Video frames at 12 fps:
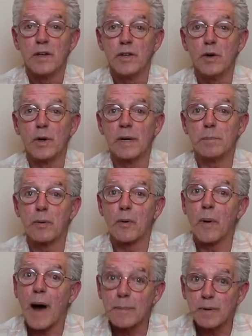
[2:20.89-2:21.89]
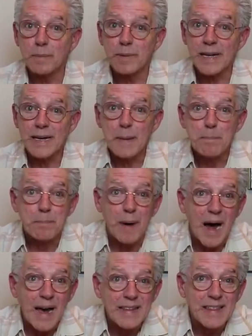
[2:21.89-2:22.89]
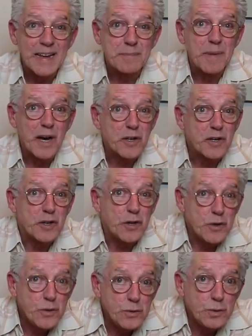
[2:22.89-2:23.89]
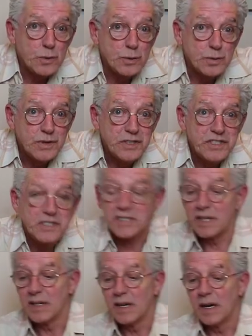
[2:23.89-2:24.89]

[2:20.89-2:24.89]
You could probably buy them used.